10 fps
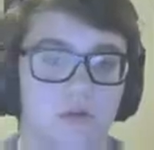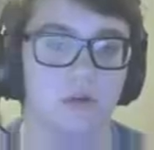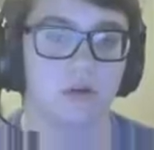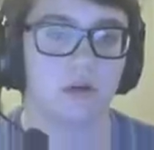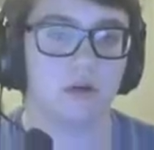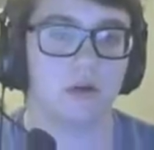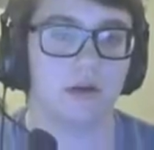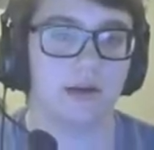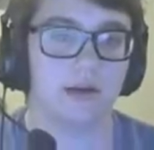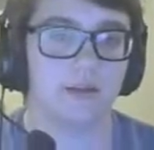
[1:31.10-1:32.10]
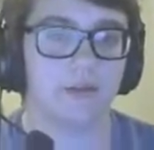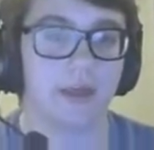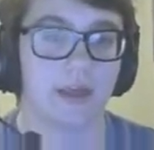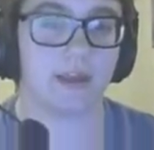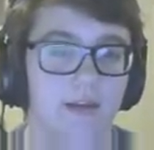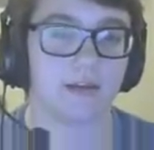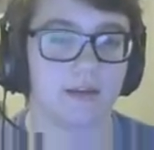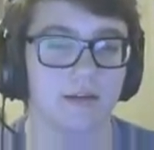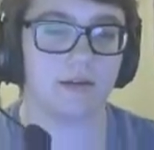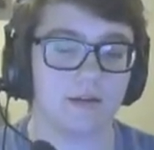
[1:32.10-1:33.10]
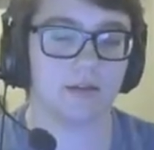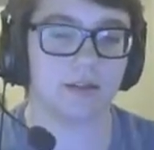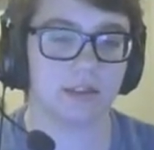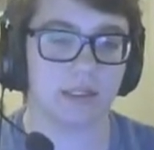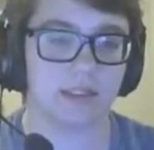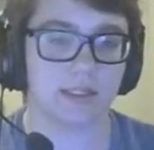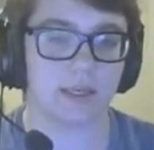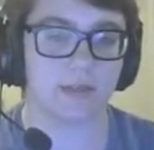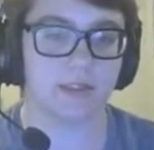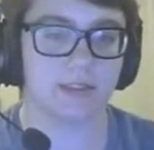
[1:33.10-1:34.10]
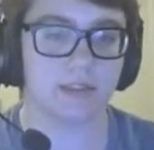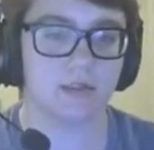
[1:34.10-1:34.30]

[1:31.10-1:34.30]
name of. That looks like Samus